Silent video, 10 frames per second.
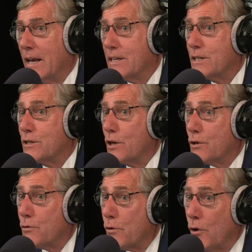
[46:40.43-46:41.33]
and is
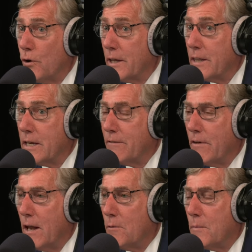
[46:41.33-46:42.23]
controlling the
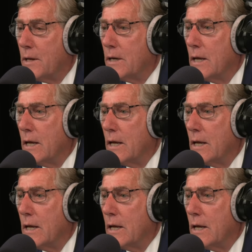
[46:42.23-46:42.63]
development,